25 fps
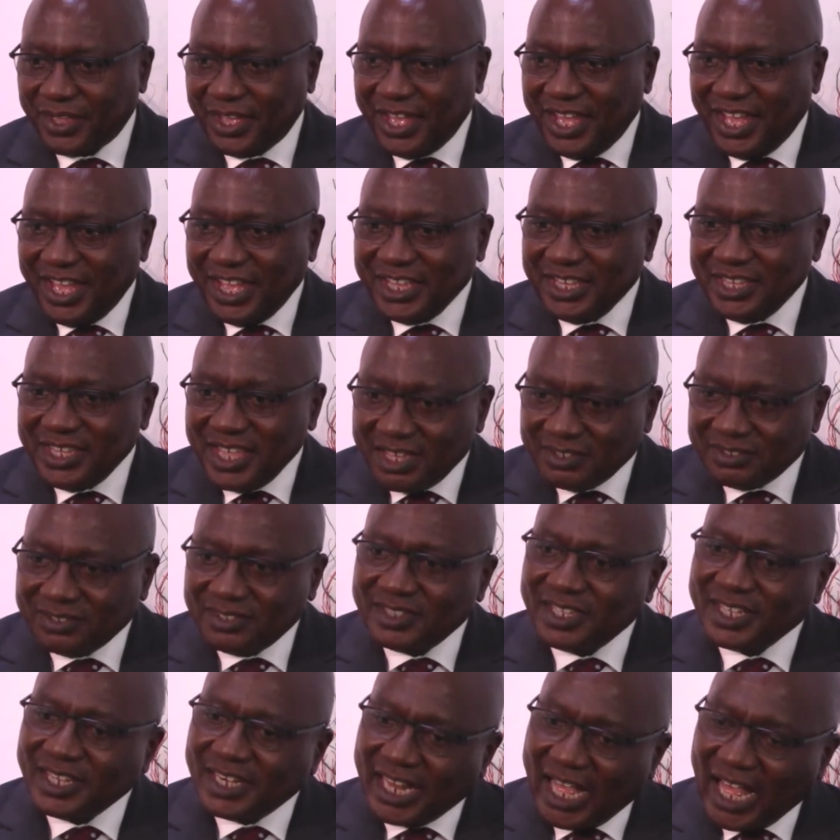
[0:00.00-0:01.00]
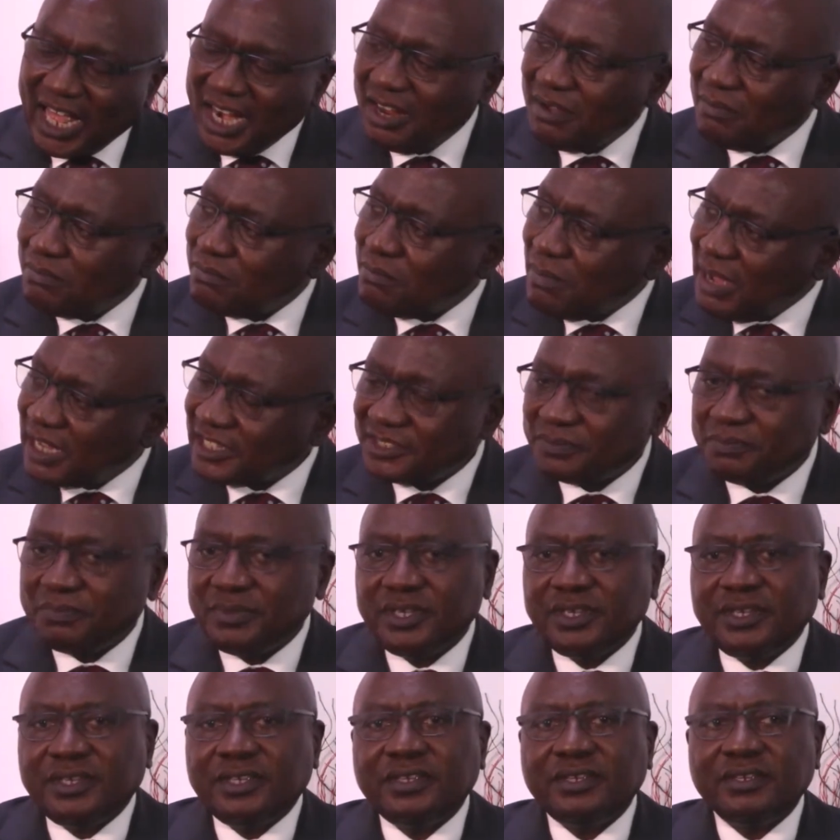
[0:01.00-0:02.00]
Yes, the learner must be
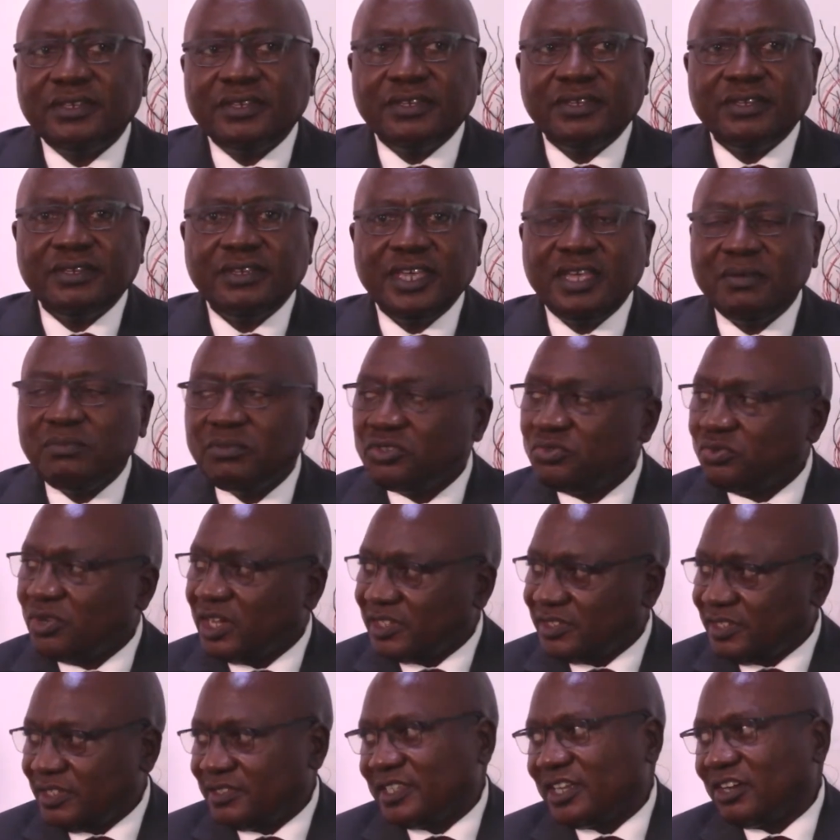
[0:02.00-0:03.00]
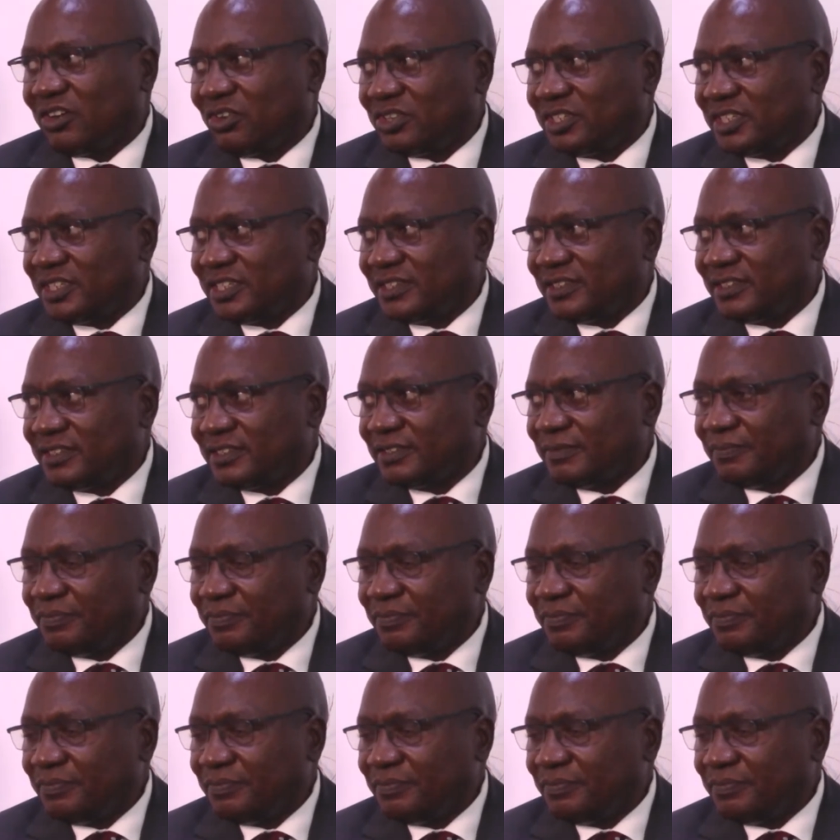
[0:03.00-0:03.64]
able to access the content.